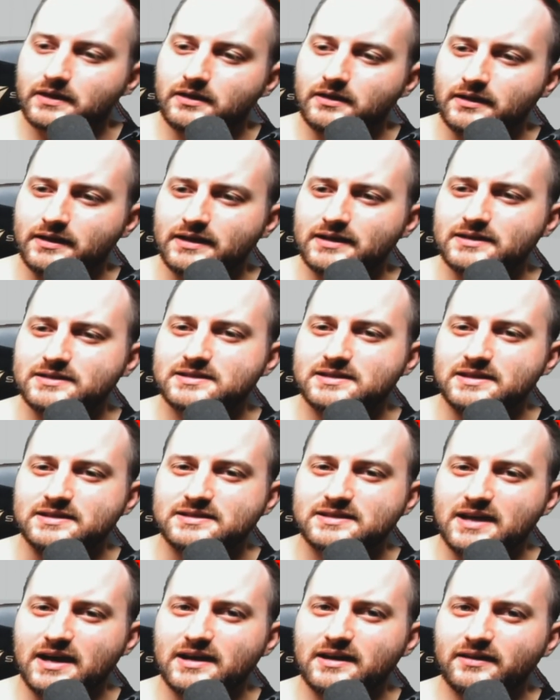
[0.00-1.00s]
Again,
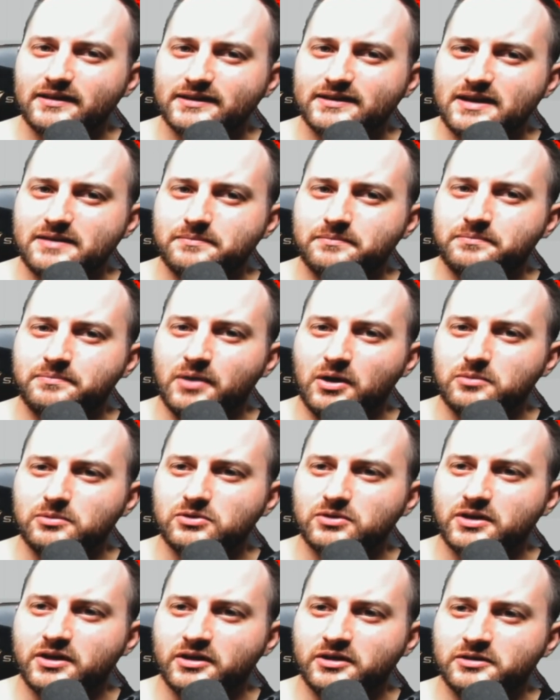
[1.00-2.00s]
it's kind of like that
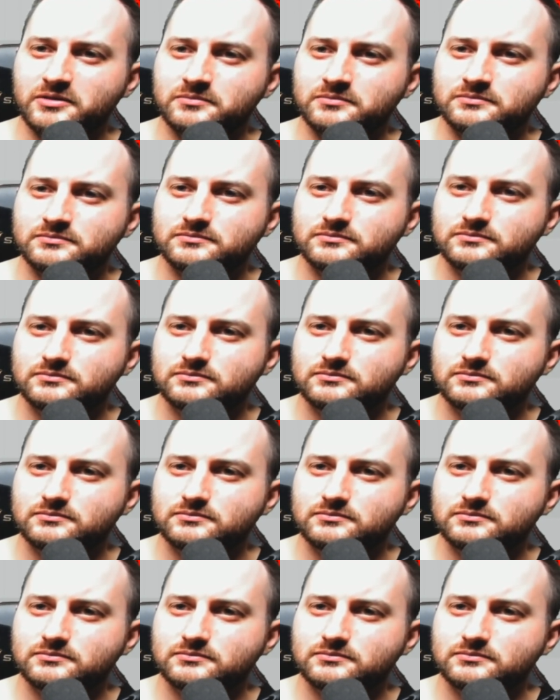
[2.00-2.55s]
bubble gum.